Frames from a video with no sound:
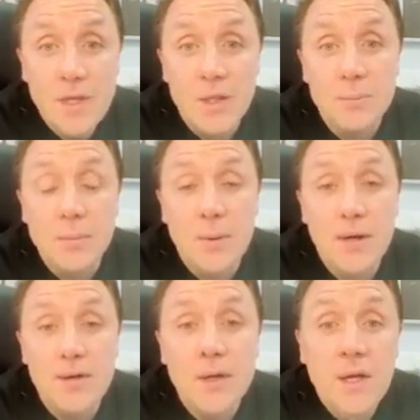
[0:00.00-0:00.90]
You'll be
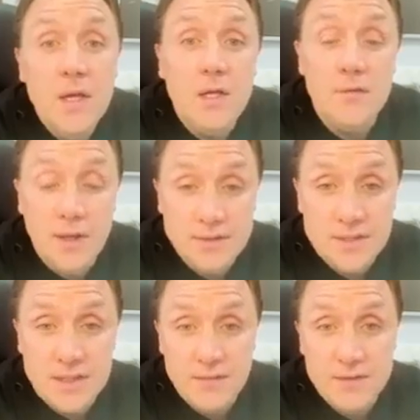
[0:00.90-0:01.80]
prepared. If, as I
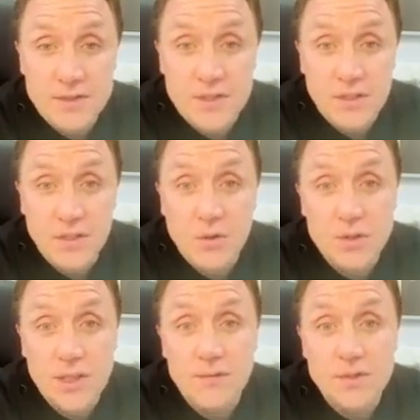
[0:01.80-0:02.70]
said, if it's a circuit
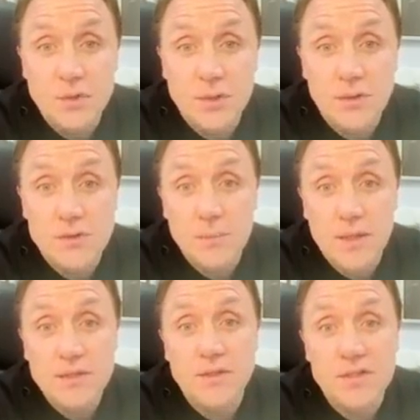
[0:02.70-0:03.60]
court, you have your junior counsel
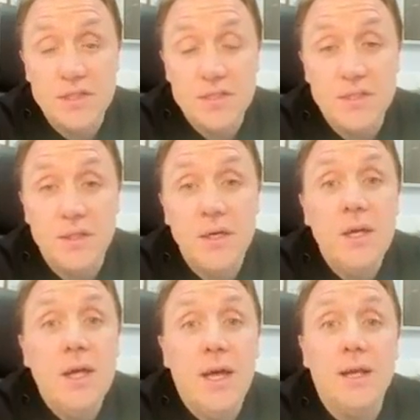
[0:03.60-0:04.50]
barrister and your solicitor,
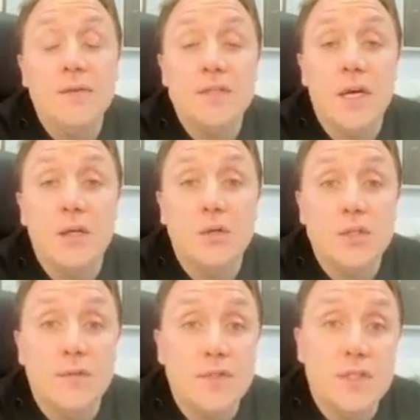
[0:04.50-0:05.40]
and if it's a high court,
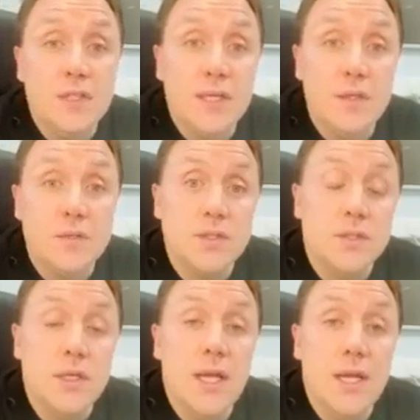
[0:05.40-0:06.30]
you have your senior
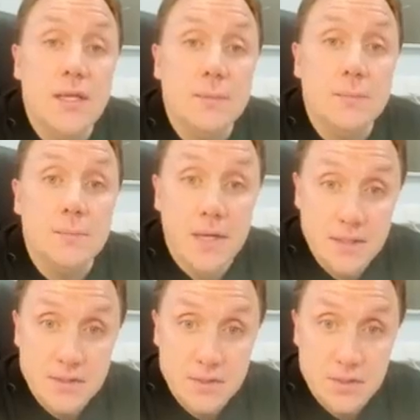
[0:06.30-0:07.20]
counsel
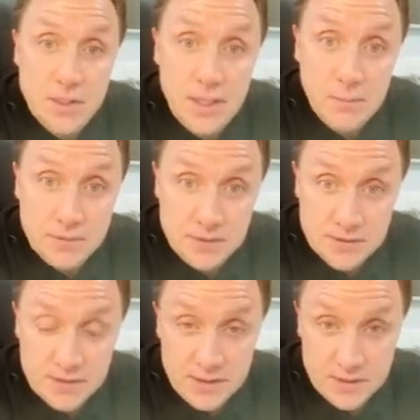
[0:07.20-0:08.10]
barrister, which is
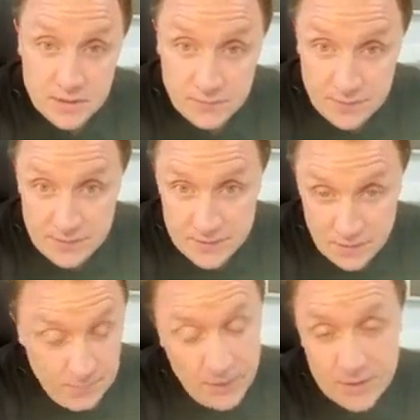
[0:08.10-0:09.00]
a solicitor of at least,
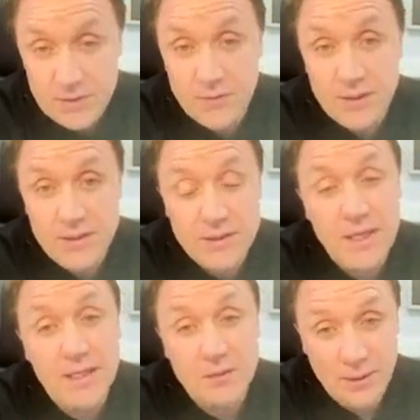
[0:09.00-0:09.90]
or barrister of at least
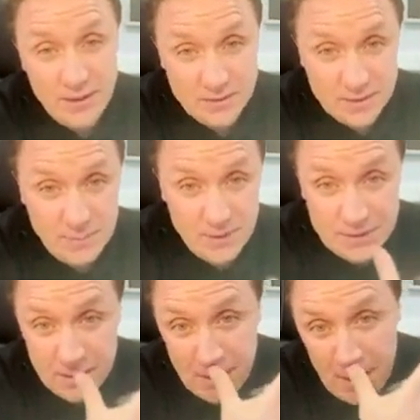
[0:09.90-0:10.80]
20 years
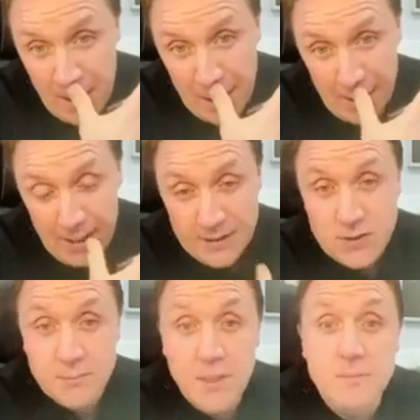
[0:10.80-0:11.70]
experience, and
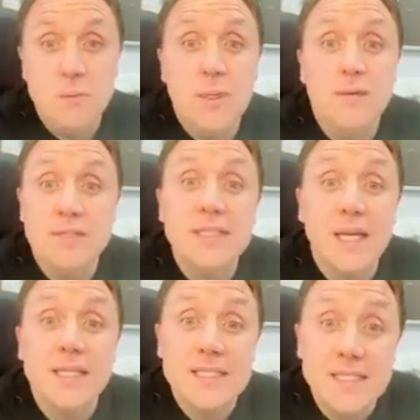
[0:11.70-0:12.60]
sometimes you would have a
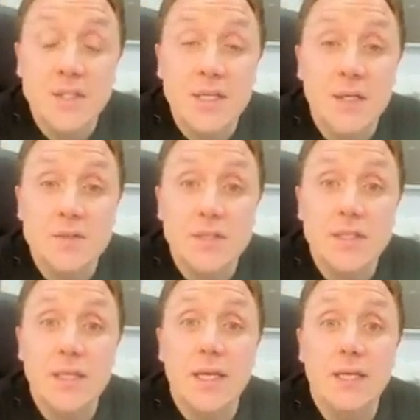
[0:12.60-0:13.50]
second senior counsel
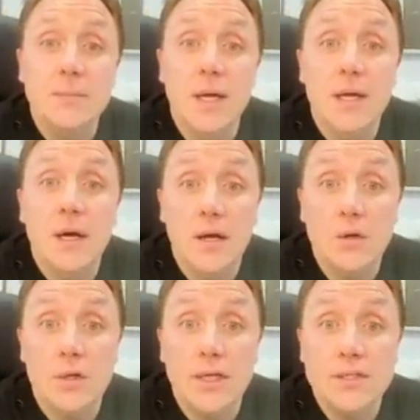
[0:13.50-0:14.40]
in a high
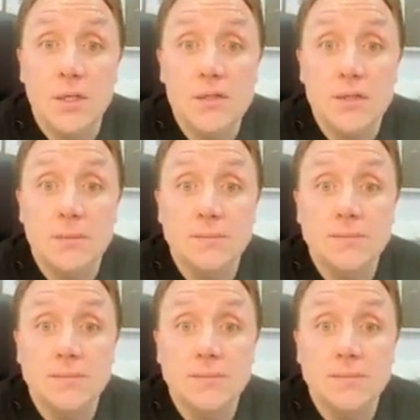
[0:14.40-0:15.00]
court case also.